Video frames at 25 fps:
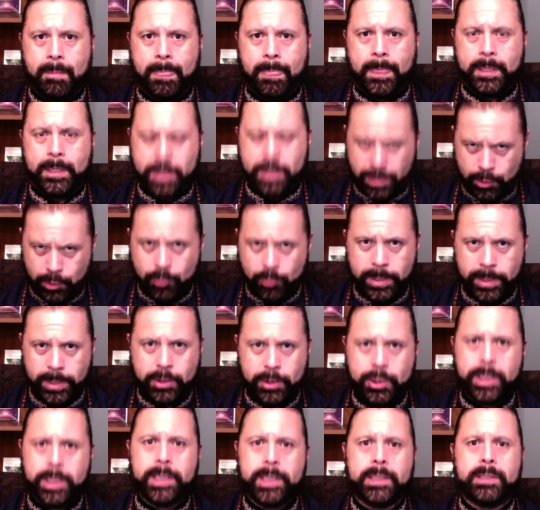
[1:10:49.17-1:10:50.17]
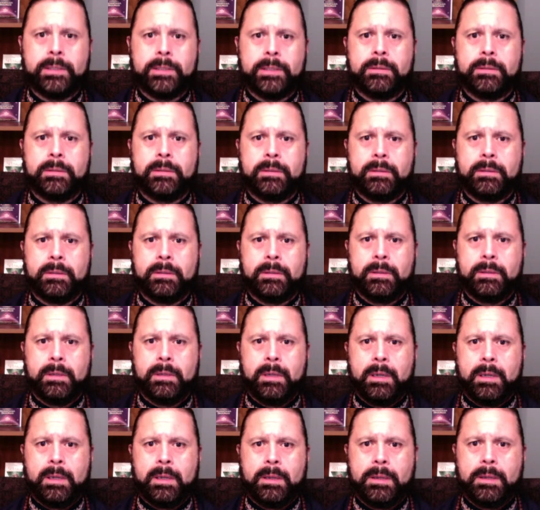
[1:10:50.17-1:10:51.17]
See, you've been cheated.
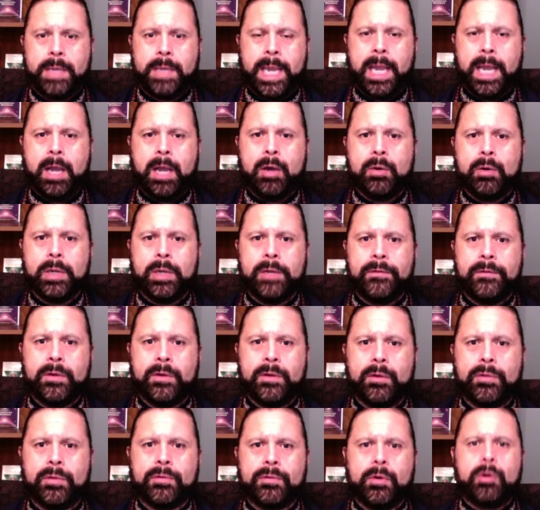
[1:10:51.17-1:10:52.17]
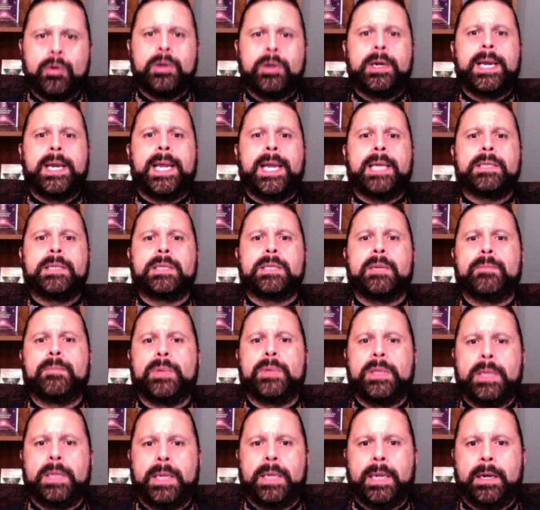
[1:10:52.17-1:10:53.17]
Now, if you throw your hands up
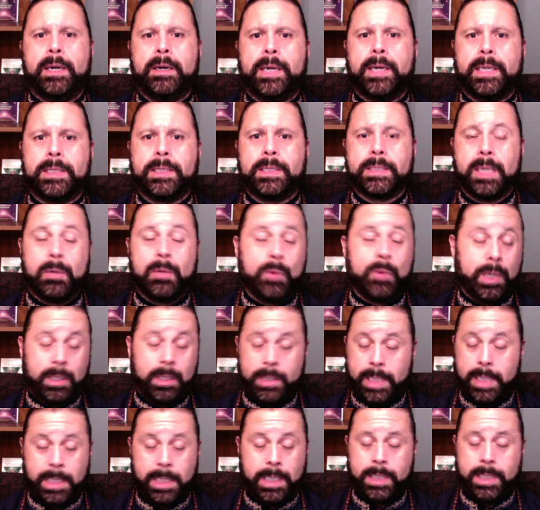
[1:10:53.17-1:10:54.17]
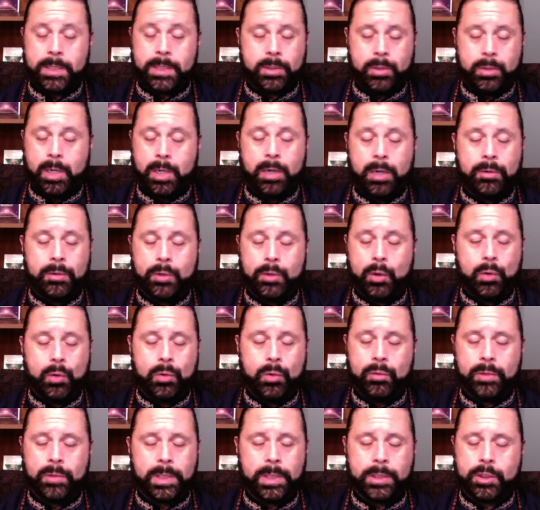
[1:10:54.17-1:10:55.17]
in the air and say, well, I guess there are no
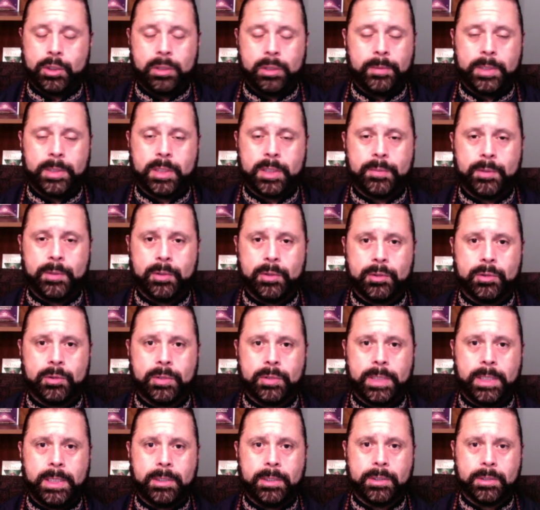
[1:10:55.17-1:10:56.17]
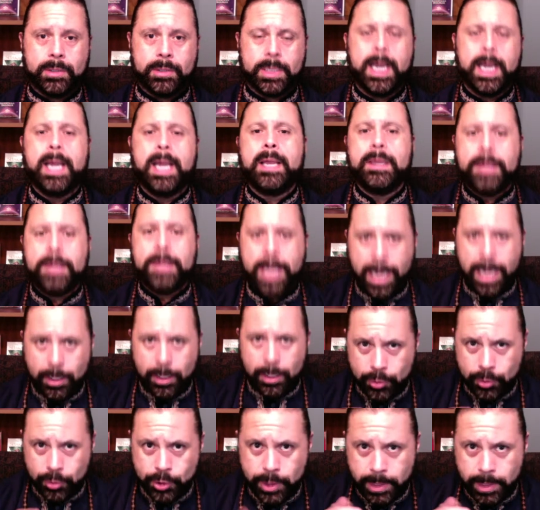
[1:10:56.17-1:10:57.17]
legitimate spiritual teachers, now
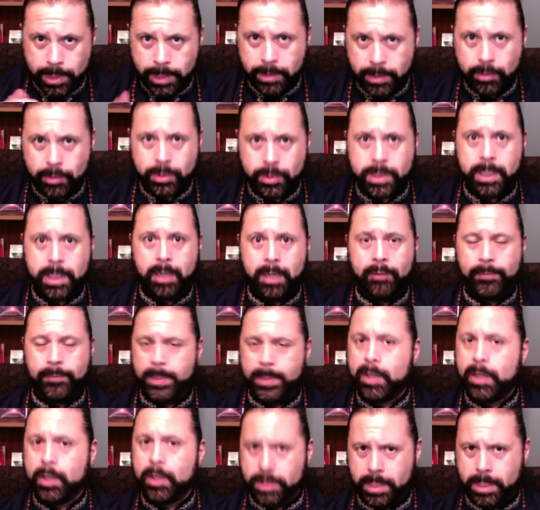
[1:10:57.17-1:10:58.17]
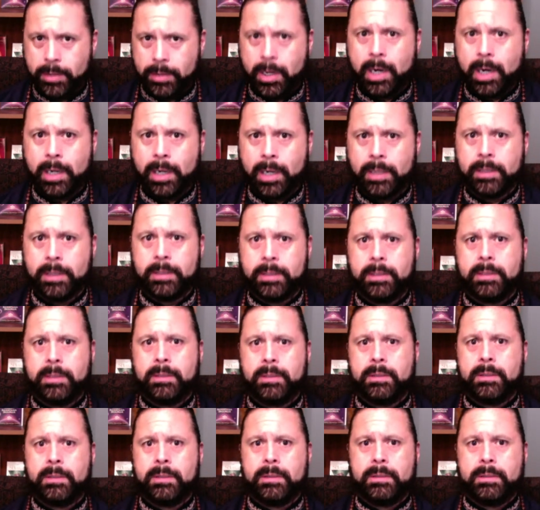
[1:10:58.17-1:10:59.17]
you're cheating yourself, because there are.
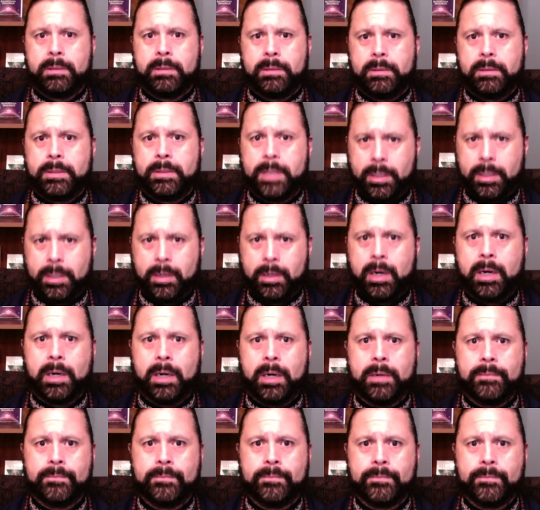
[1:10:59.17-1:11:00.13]
There are.